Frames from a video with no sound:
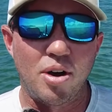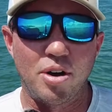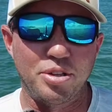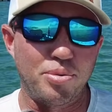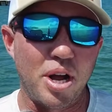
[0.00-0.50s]

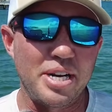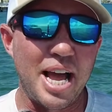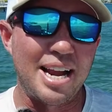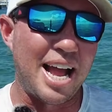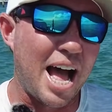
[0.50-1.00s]
on the
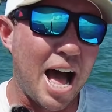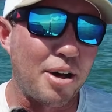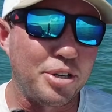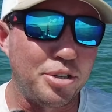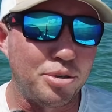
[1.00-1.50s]
rundown of
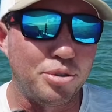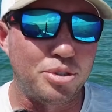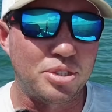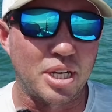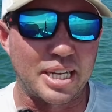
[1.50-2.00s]
how to
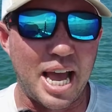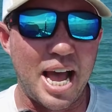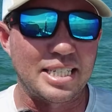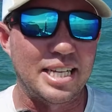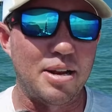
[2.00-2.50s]
use a
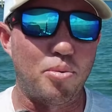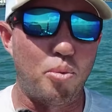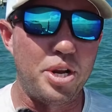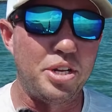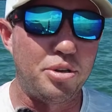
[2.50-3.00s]
cast net and
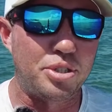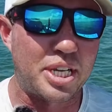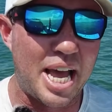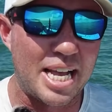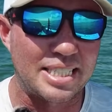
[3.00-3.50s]
when to use a
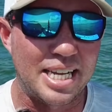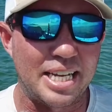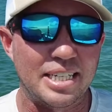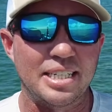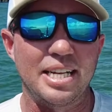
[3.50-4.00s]
cast
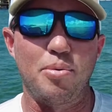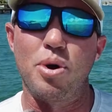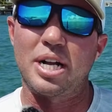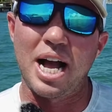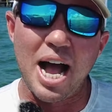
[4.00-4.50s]
net and
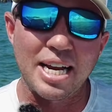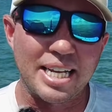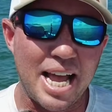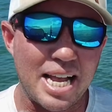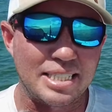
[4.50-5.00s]
what kind
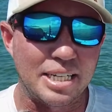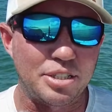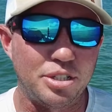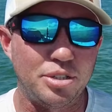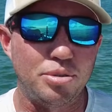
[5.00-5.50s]
of cast net
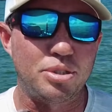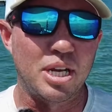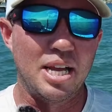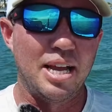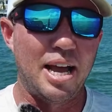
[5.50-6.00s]
to use
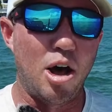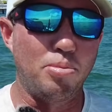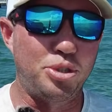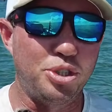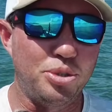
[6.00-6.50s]

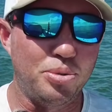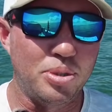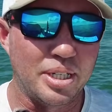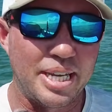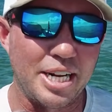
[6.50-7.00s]
helps you
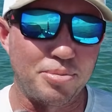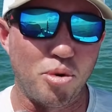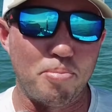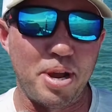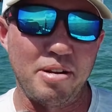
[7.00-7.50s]
catch
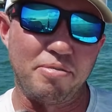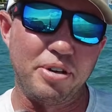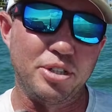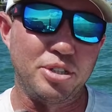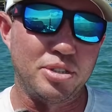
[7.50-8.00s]
more bait
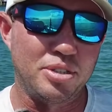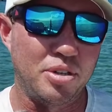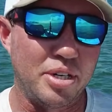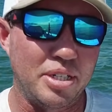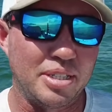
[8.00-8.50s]
fish
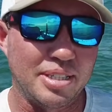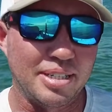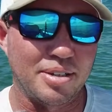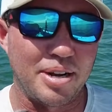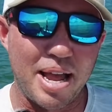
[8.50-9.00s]
to, in
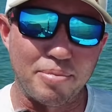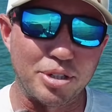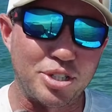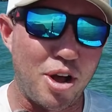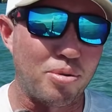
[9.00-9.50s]
end
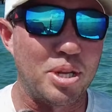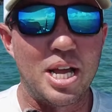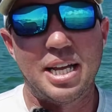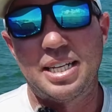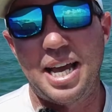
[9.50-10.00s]
result,
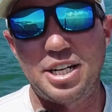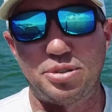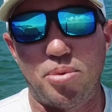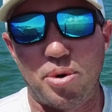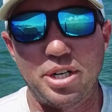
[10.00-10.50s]

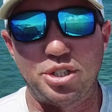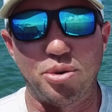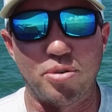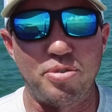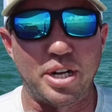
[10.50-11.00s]
catch more
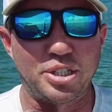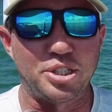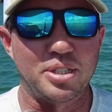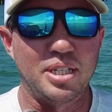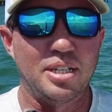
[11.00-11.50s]
inshore
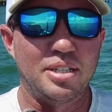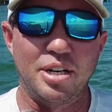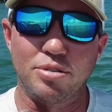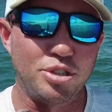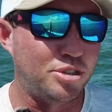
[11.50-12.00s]
fish.
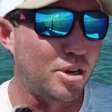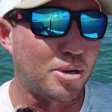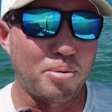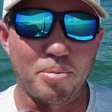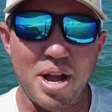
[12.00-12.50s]
You know,
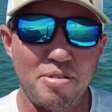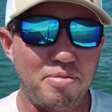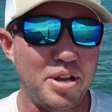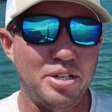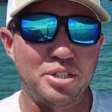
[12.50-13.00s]
snook,
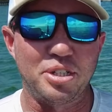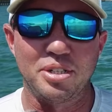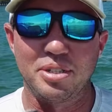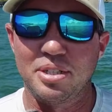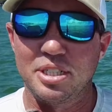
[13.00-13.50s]
redfish,
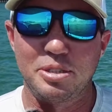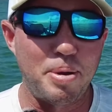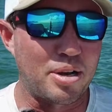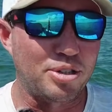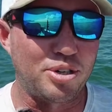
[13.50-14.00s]

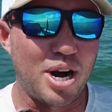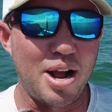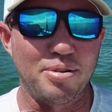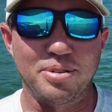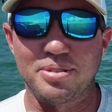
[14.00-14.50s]
speckled
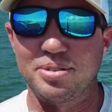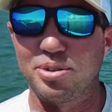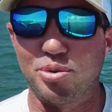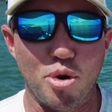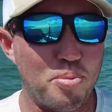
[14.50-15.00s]
trout,
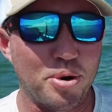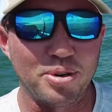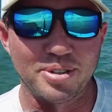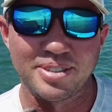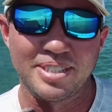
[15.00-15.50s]
grouper,
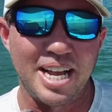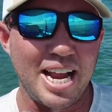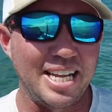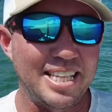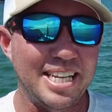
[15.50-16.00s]

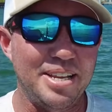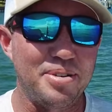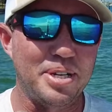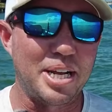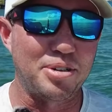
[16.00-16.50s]
anything that you
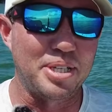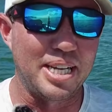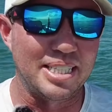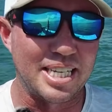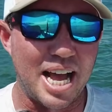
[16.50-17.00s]
can catch on the
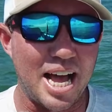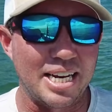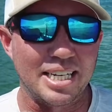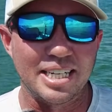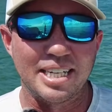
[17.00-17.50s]

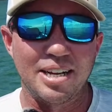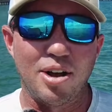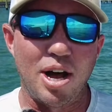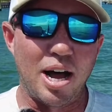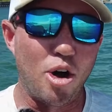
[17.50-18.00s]
inside.
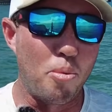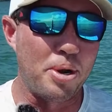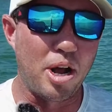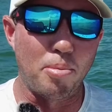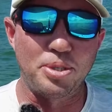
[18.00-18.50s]
I hope
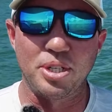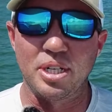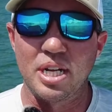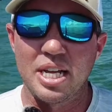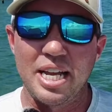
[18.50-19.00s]
it helps
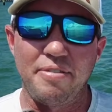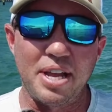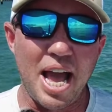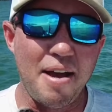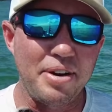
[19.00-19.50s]
you. If
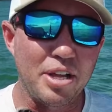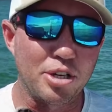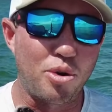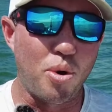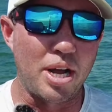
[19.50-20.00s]
you have any
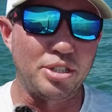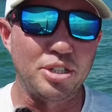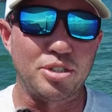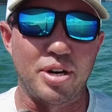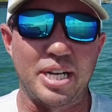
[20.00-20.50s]
other
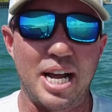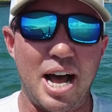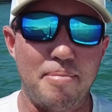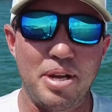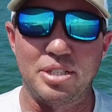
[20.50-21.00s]
questions or any
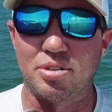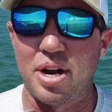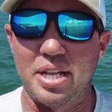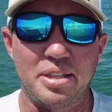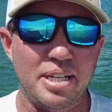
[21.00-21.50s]
comments or
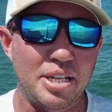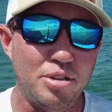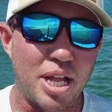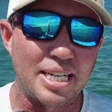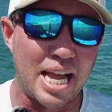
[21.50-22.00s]
anything that
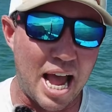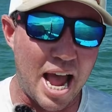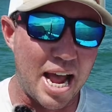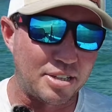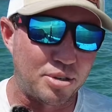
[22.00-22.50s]
you'd like to
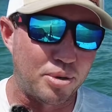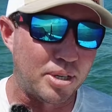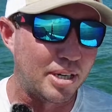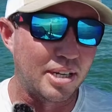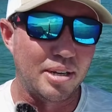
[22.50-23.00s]
add to
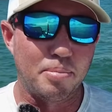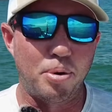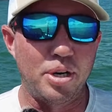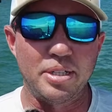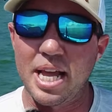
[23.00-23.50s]
it,
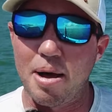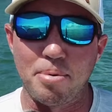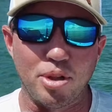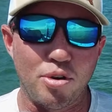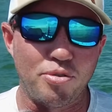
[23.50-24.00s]
put it down
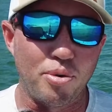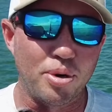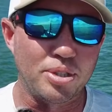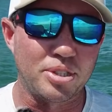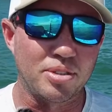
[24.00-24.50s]
below
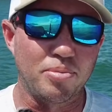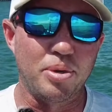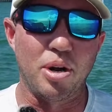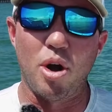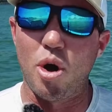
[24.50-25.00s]
for us.
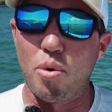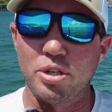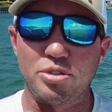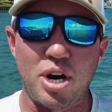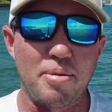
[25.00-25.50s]
We're
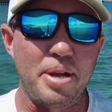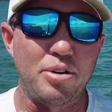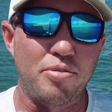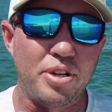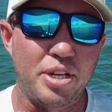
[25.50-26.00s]
always trying to make
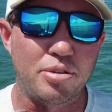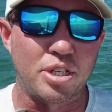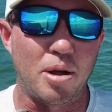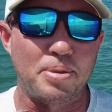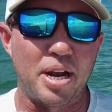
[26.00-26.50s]
new videos
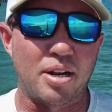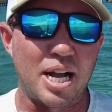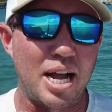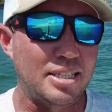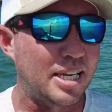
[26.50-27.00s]
and update our
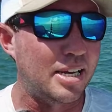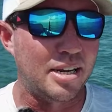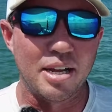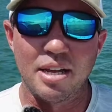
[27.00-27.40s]
content.